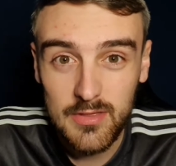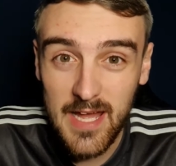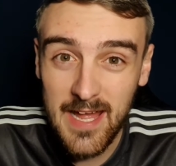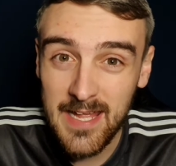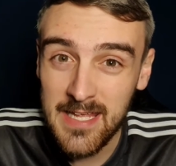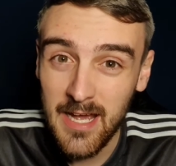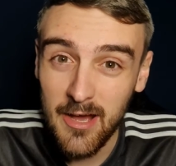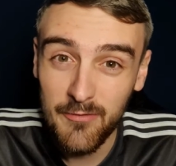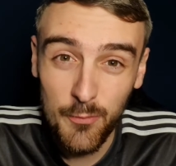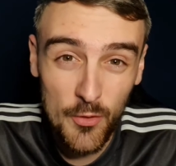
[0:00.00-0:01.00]
they
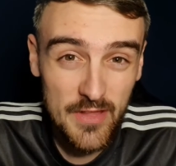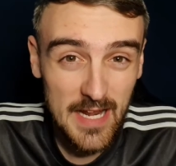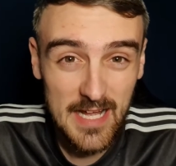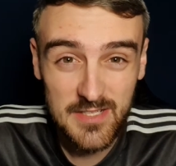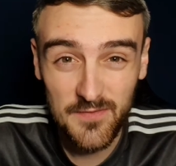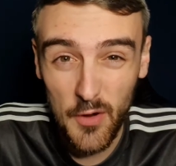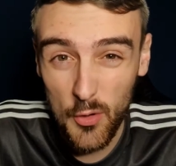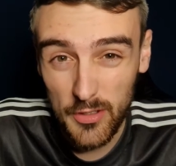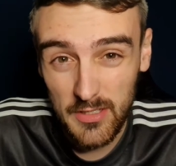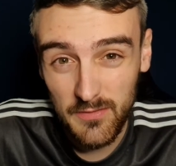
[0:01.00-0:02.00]
have won their last
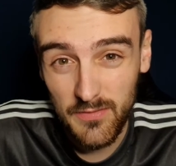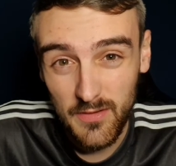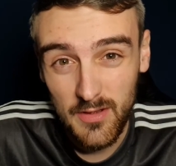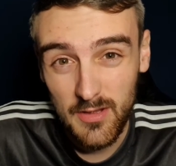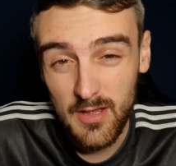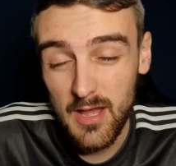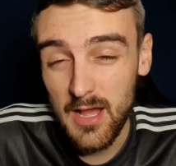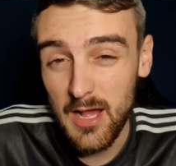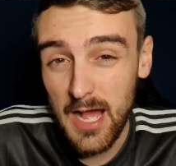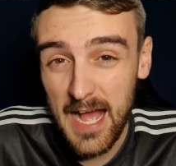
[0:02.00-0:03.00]
5
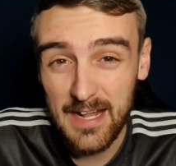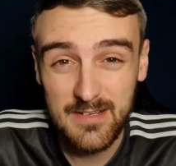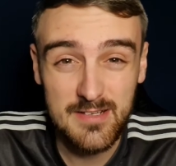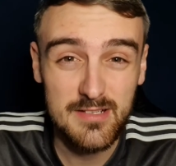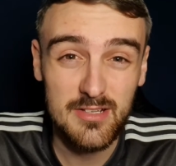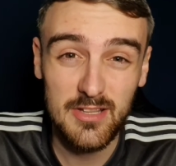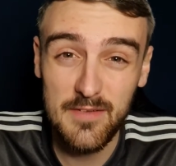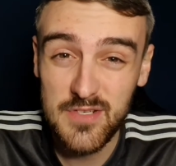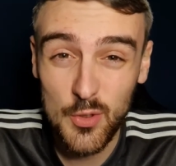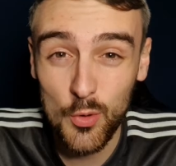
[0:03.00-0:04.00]
and
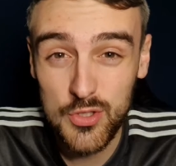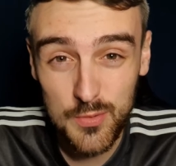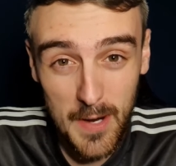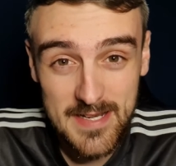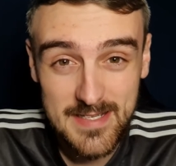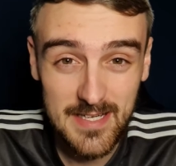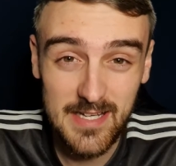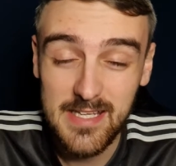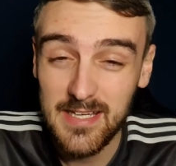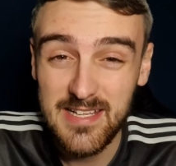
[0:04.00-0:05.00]
they've scored
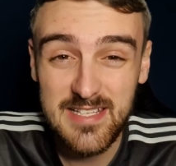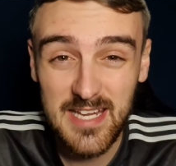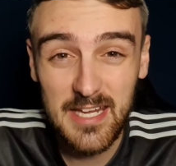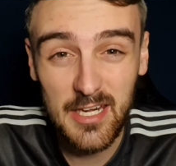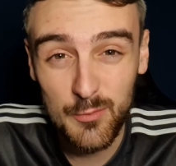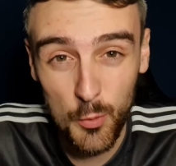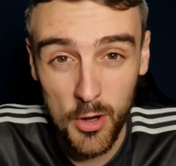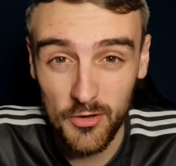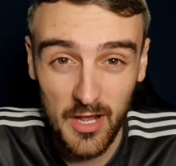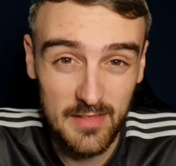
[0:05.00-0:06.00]
20, conceded
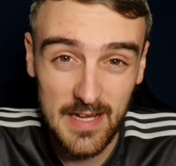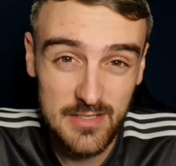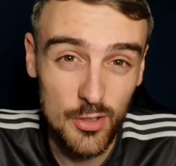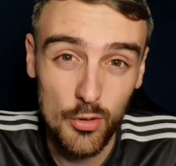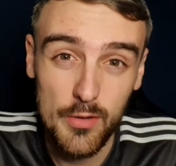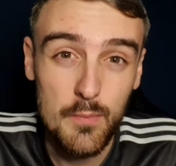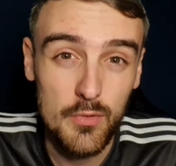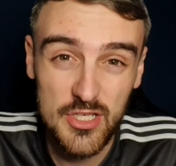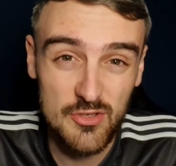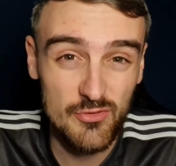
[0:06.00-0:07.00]
1 in that time,
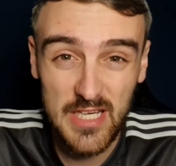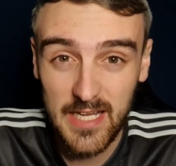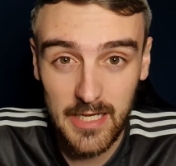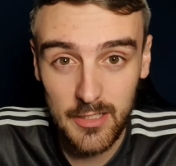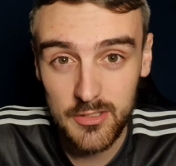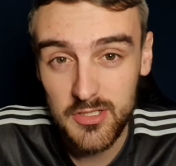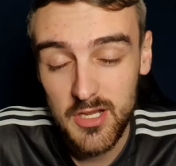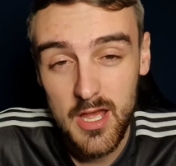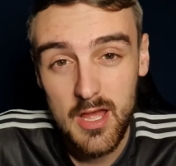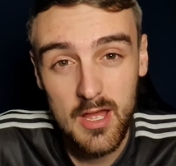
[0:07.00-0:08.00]
which is ridiculous.
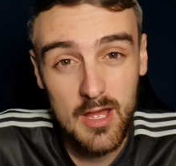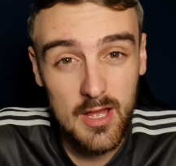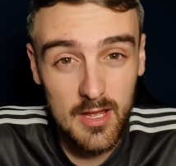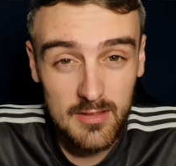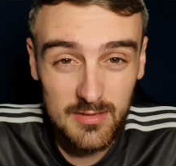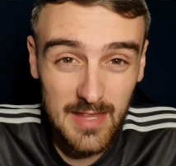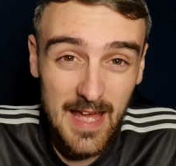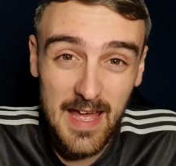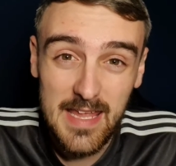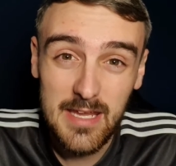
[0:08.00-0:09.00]

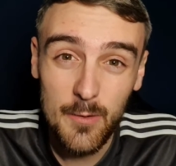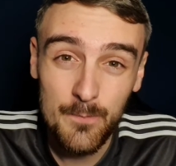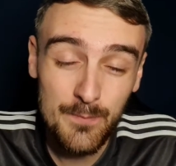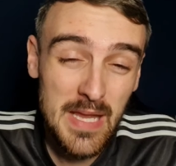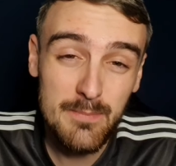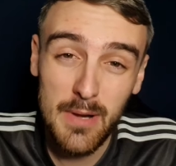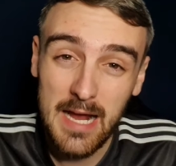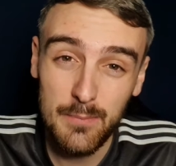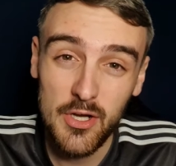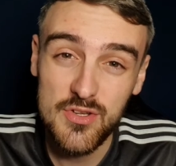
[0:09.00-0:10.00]
They beat
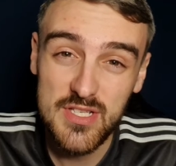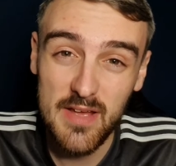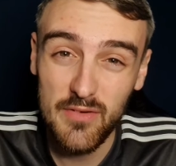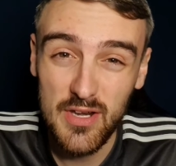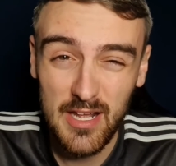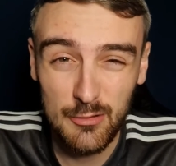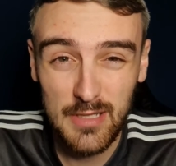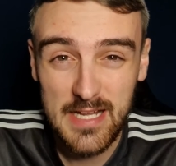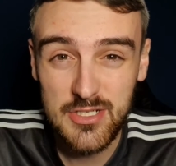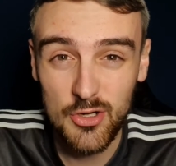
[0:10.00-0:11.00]
Blackburn 7-0
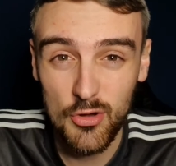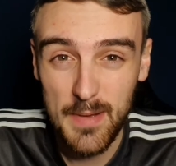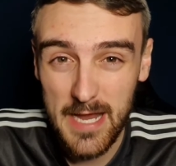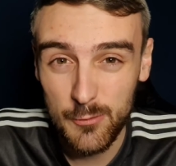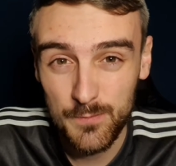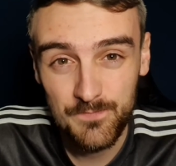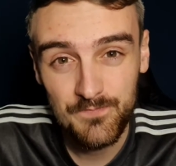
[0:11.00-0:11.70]
last time out.